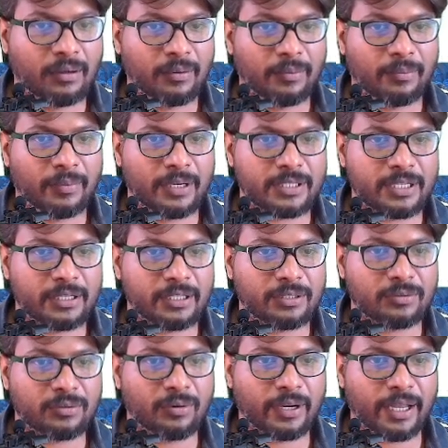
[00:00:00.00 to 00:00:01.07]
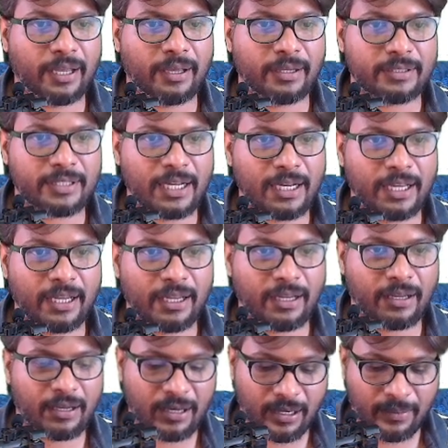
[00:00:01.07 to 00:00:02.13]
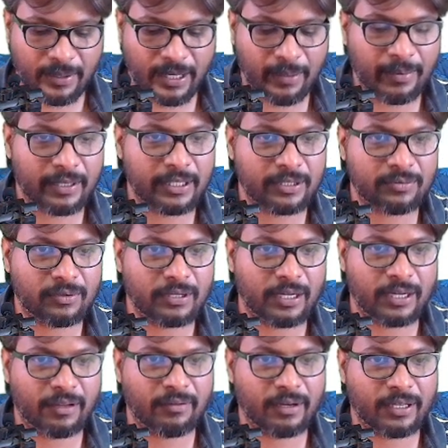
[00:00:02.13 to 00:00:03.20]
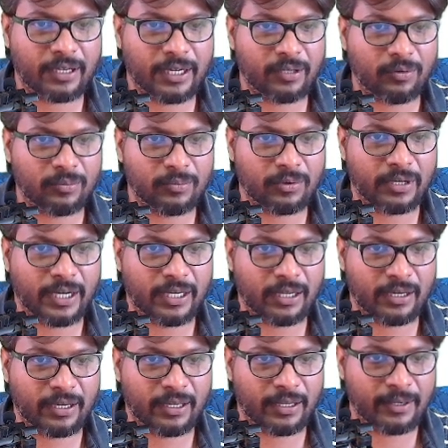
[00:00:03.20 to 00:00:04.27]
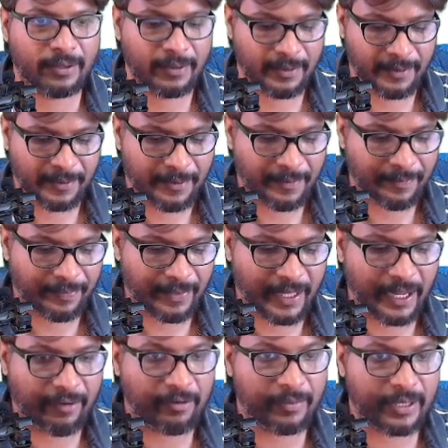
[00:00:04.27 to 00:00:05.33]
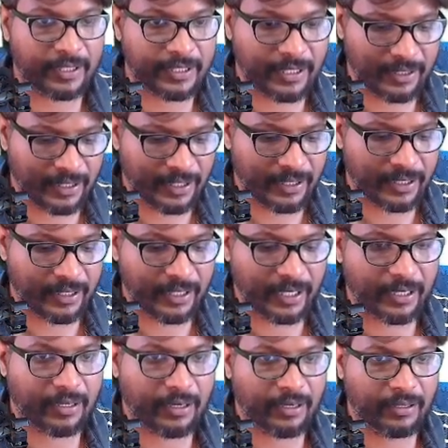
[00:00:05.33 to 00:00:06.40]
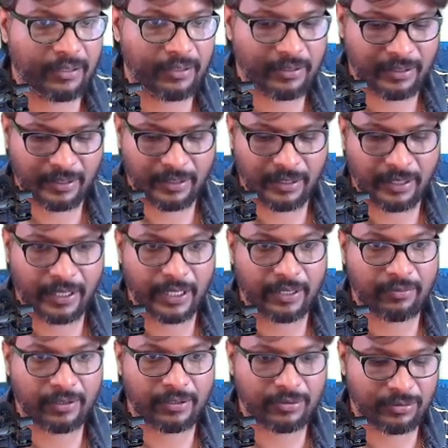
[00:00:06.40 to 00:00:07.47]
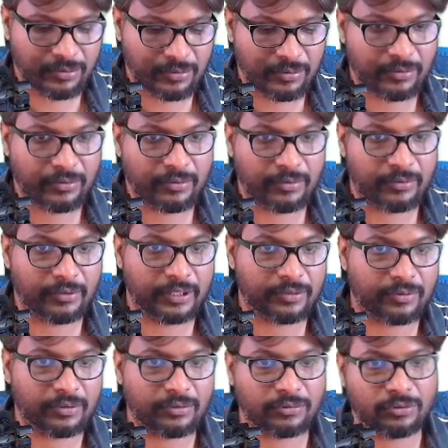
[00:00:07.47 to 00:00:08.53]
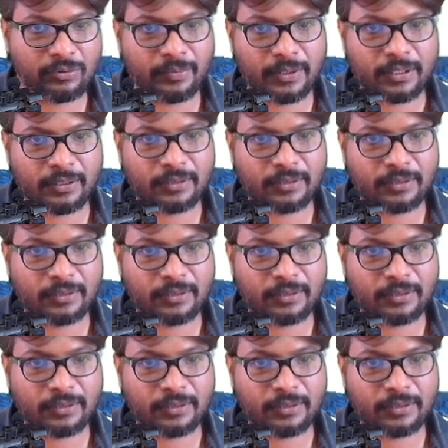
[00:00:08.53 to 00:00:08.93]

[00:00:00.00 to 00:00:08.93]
mention this one. Okay, shall I comment this one, and I will create one more data here. I will mention let data equal to this one. Super.